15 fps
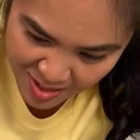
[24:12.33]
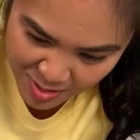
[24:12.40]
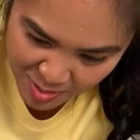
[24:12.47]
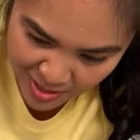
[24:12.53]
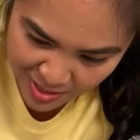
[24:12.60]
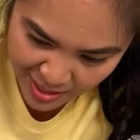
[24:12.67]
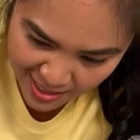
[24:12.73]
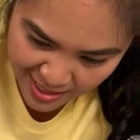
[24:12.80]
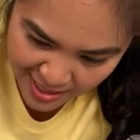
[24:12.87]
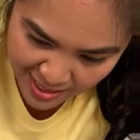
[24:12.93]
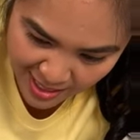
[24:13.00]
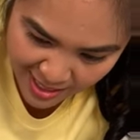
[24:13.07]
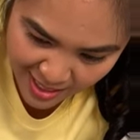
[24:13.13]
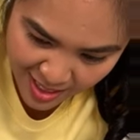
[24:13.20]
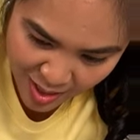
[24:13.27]
We're getting to
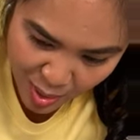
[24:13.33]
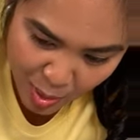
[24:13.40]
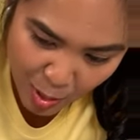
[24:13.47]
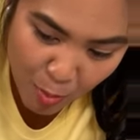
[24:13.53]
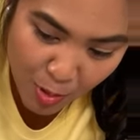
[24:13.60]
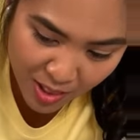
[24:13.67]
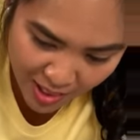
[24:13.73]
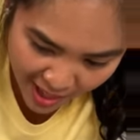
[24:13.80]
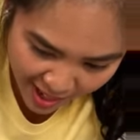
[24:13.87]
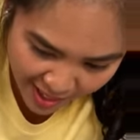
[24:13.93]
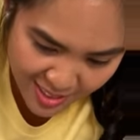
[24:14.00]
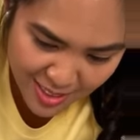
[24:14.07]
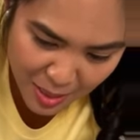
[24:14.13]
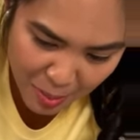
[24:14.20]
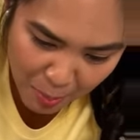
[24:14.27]
like the
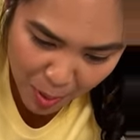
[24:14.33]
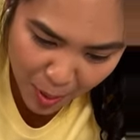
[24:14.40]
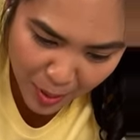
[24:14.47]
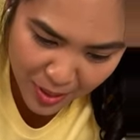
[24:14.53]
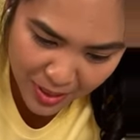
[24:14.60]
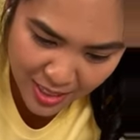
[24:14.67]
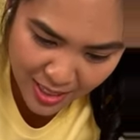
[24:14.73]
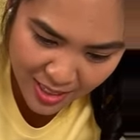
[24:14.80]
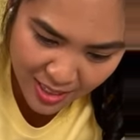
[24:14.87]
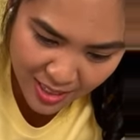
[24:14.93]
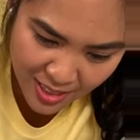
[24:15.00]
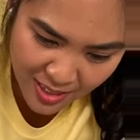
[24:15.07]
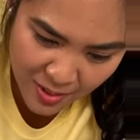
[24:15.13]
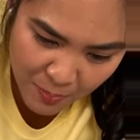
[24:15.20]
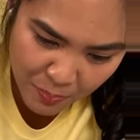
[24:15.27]
relaxing part.
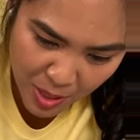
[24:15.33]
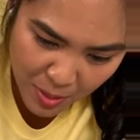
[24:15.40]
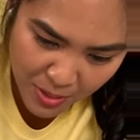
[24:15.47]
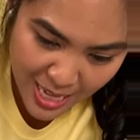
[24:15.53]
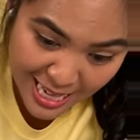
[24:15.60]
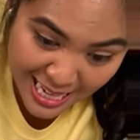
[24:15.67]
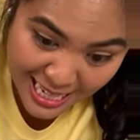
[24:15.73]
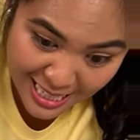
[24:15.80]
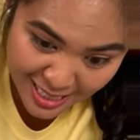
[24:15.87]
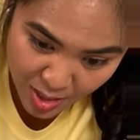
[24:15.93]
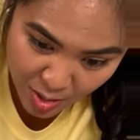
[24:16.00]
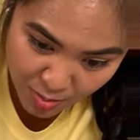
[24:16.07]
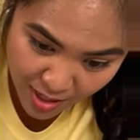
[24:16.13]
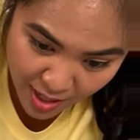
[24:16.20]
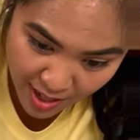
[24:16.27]
Maybe eating's the
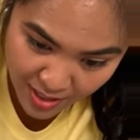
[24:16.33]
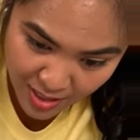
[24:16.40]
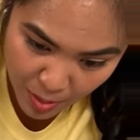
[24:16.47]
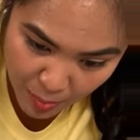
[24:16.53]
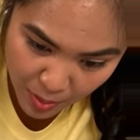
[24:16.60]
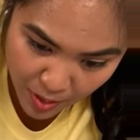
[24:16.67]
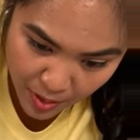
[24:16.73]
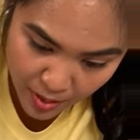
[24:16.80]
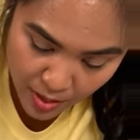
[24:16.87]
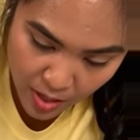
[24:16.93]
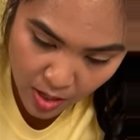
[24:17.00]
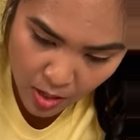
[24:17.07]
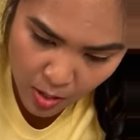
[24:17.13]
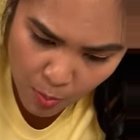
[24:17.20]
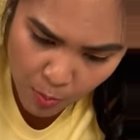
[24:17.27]
relaxing part.
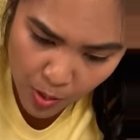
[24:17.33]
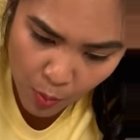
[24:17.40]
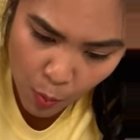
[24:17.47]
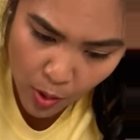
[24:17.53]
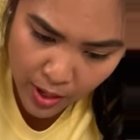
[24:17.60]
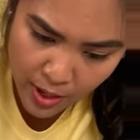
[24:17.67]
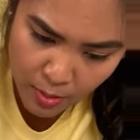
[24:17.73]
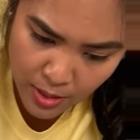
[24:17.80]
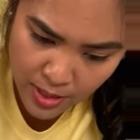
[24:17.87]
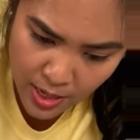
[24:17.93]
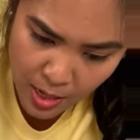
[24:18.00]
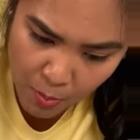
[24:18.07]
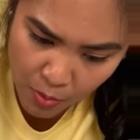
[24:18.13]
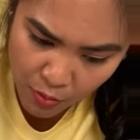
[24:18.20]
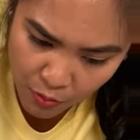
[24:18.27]
But what I was
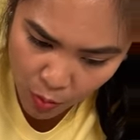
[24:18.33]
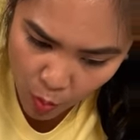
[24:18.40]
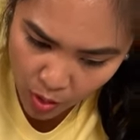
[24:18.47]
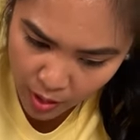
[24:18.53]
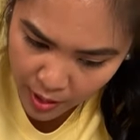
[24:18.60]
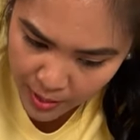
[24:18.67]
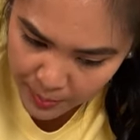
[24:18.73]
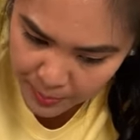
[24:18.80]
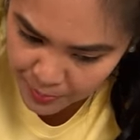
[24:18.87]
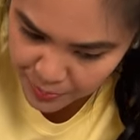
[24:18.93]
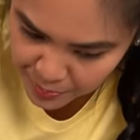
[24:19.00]
saying before